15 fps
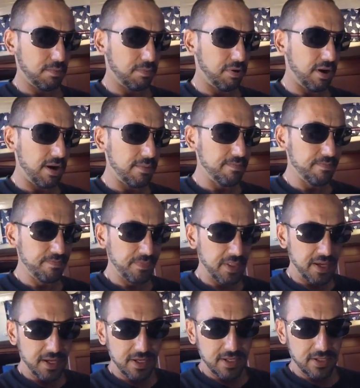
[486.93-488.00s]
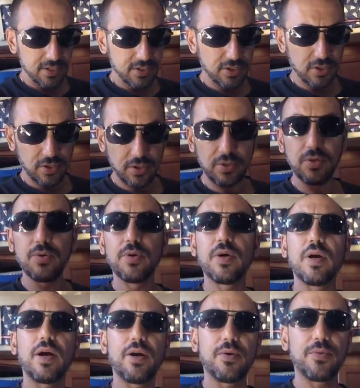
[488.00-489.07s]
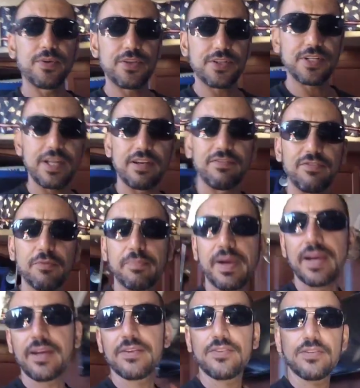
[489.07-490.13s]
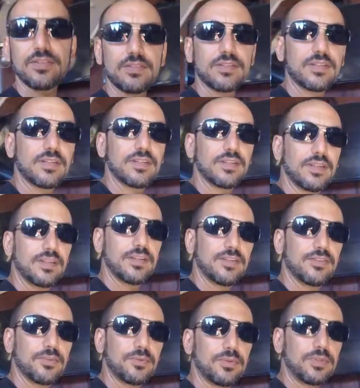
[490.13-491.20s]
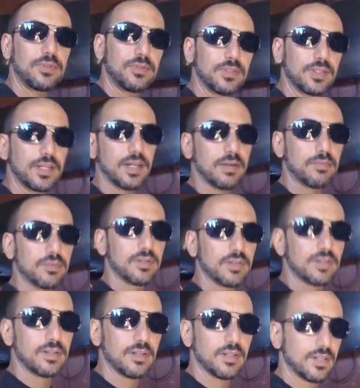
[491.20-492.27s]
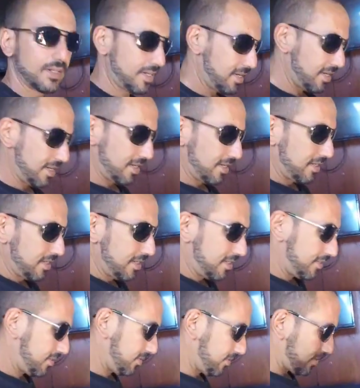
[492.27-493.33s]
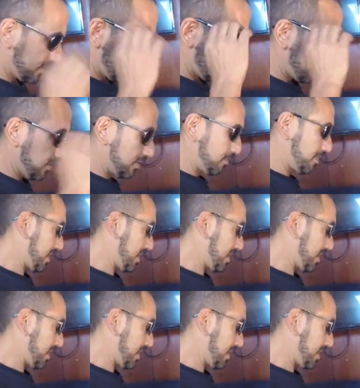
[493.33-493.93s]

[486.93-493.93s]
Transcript: Prime. So we just got a few packages. Keisha will hold the camera. So this is one of the